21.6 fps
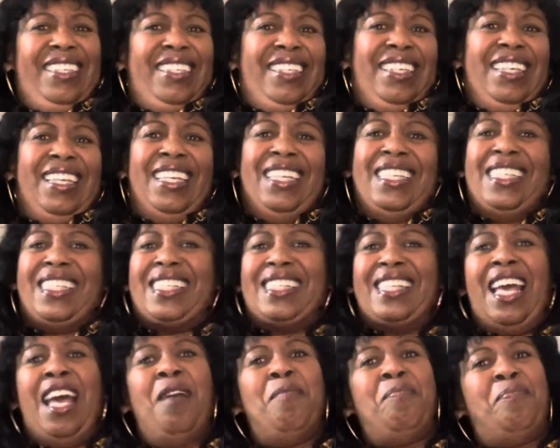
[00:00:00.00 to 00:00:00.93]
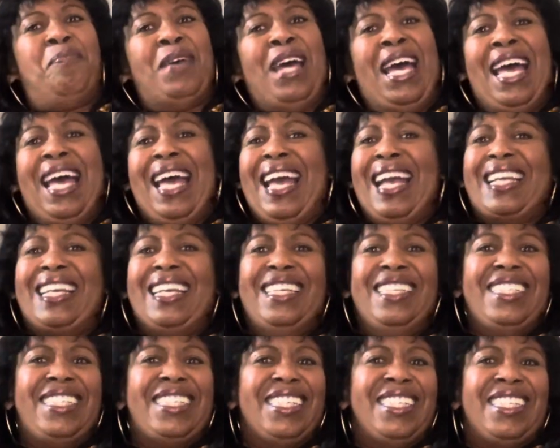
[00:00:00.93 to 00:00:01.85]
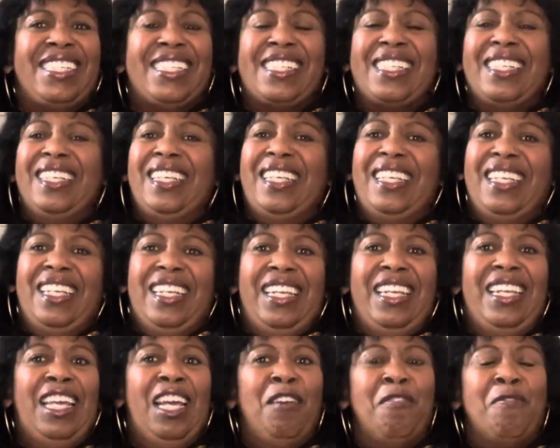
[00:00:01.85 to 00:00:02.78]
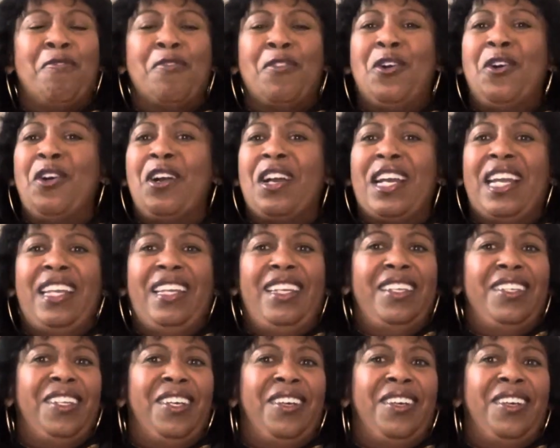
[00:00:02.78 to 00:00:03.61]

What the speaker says: He sat back and just let Roy,